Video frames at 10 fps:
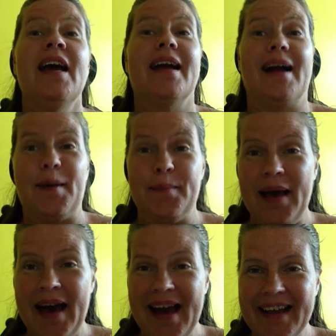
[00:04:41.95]
Got
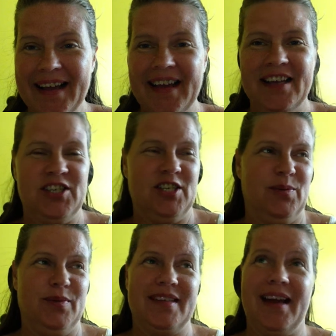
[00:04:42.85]
back, and she
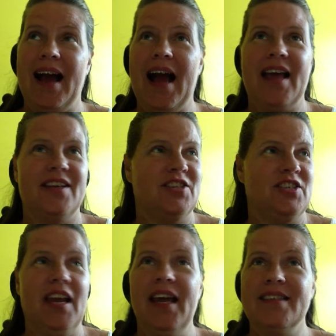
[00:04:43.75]
was like,
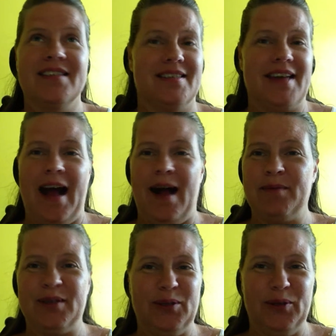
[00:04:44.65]
she is just
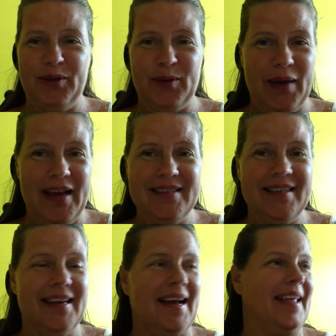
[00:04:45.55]
absolutely
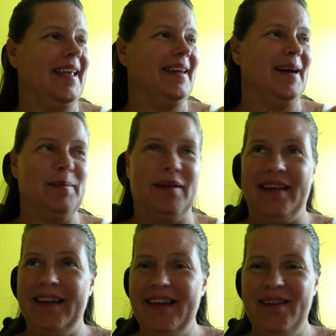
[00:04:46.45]
amazing. I cannot
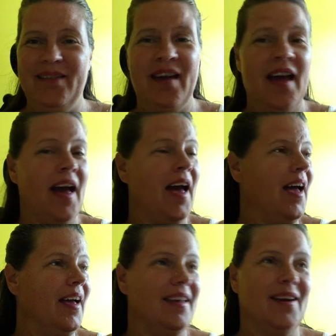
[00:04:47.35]
believe,
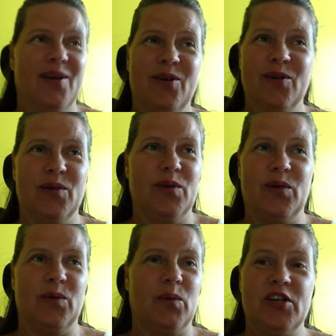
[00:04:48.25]

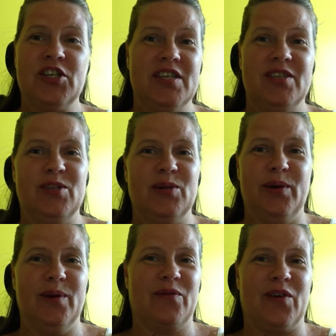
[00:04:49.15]
what she's
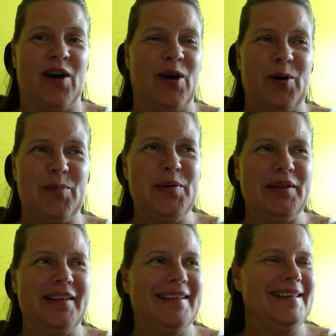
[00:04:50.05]
doing for her
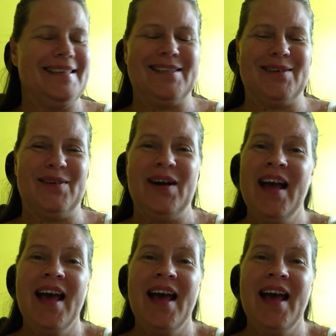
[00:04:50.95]
abilities. So